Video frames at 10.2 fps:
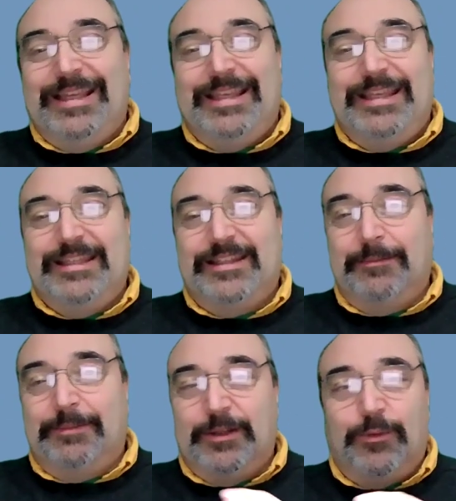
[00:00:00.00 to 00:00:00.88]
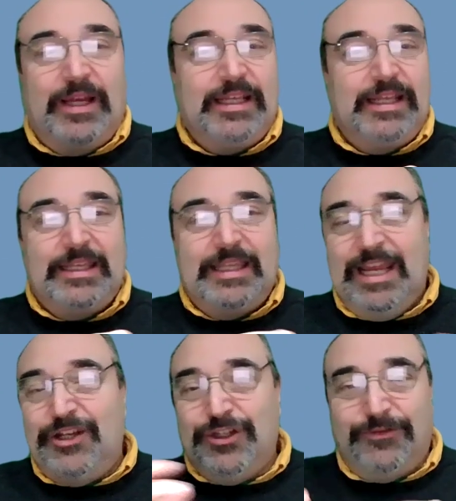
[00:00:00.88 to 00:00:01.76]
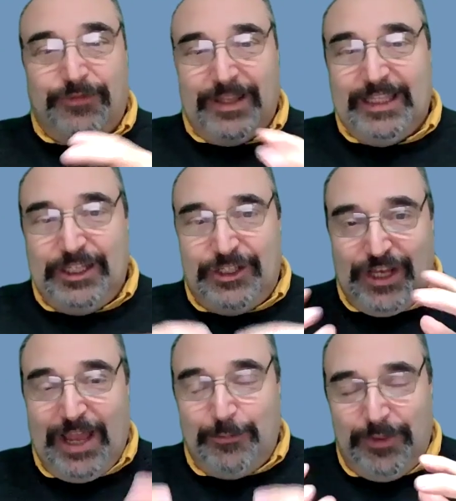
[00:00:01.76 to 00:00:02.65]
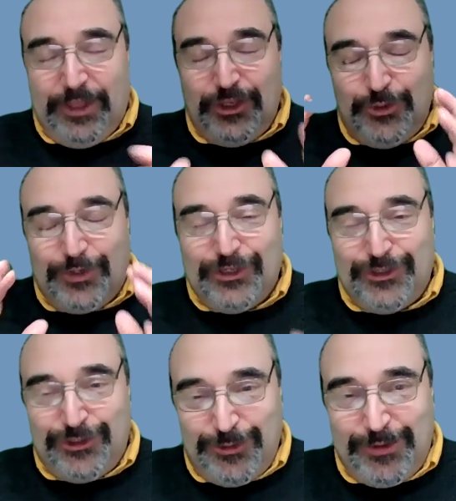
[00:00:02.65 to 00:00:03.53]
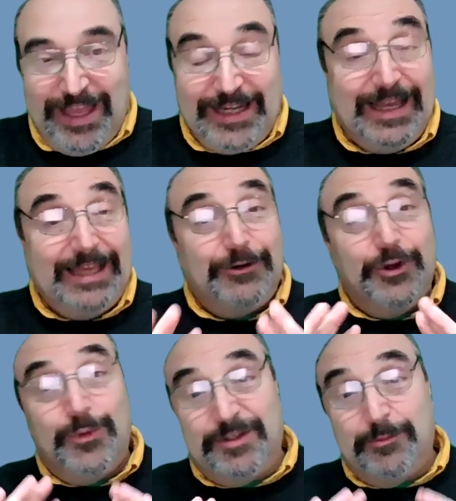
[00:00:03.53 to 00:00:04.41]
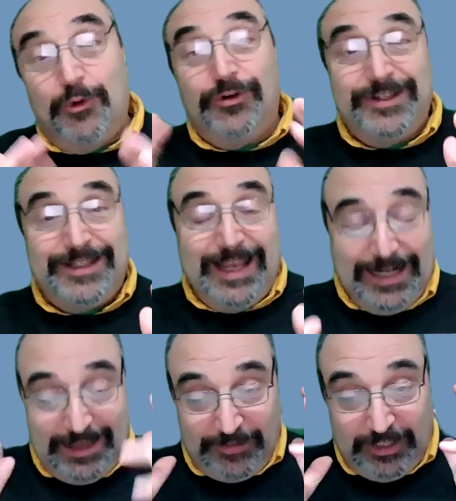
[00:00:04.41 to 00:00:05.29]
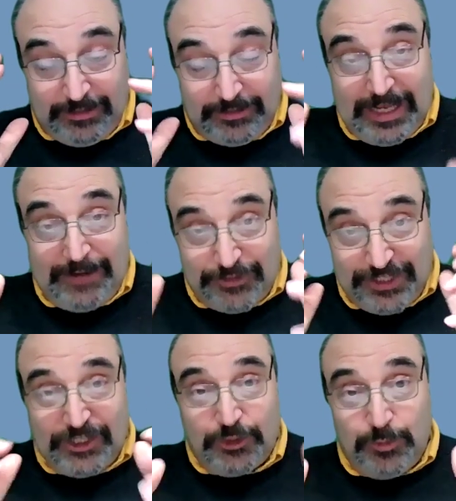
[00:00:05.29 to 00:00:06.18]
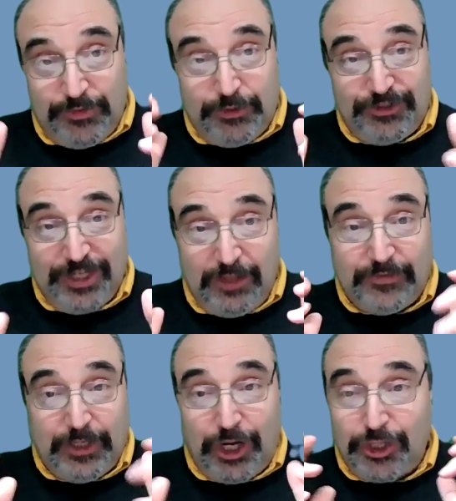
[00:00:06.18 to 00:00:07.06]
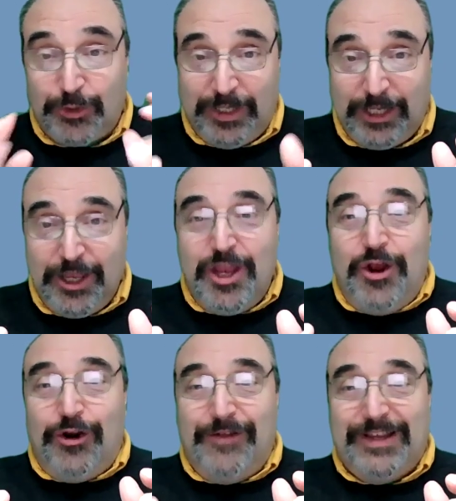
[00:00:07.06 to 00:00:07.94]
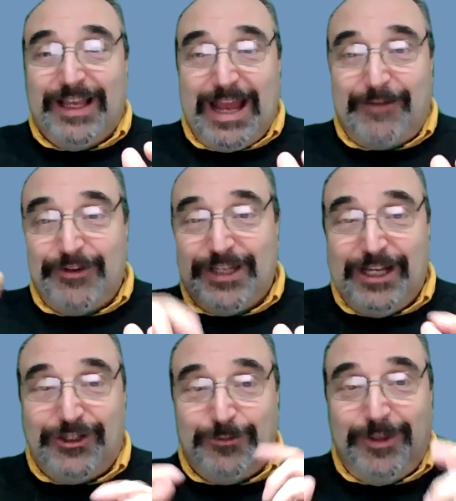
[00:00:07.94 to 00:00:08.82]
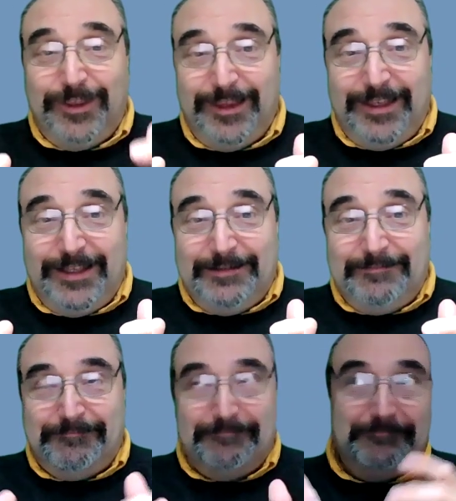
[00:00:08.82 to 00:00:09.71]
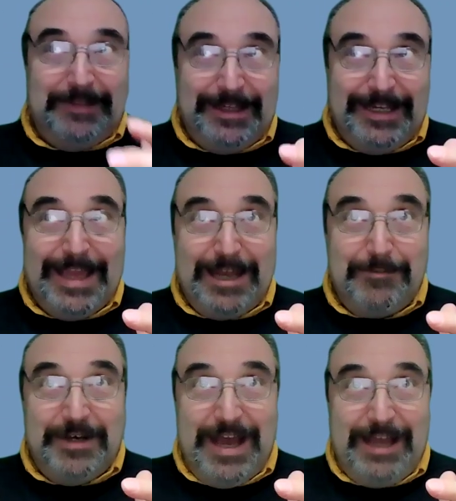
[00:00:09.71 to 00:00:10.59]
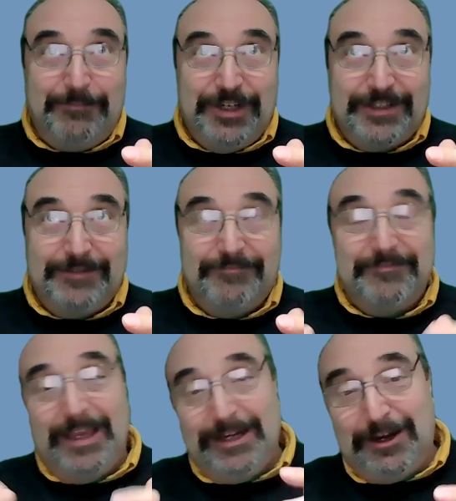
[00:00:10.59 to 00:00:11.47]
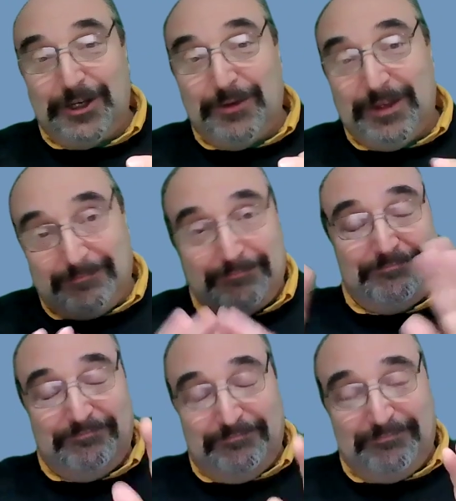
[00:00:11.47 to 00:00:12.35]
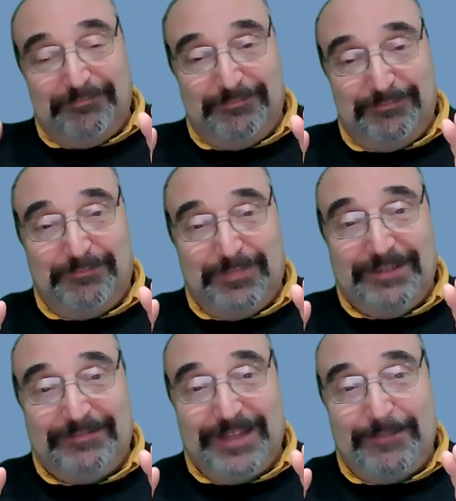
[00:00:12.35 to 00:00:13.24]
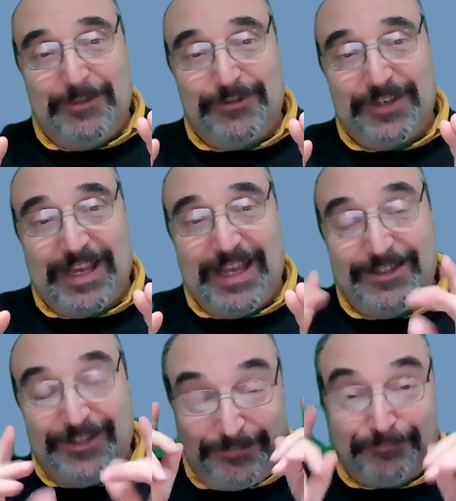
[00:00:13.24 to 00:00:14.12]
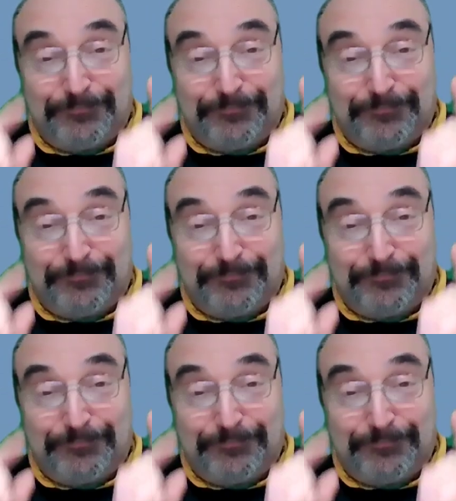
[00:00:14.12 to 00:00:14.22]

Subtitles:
you simply want to engage in a friendly chat with it, you can do that. Now, I don't know what's more insane, having a conversation with yourself and arguing, or having a conversation with an inanimate object and arguing, but I'm no psychologist.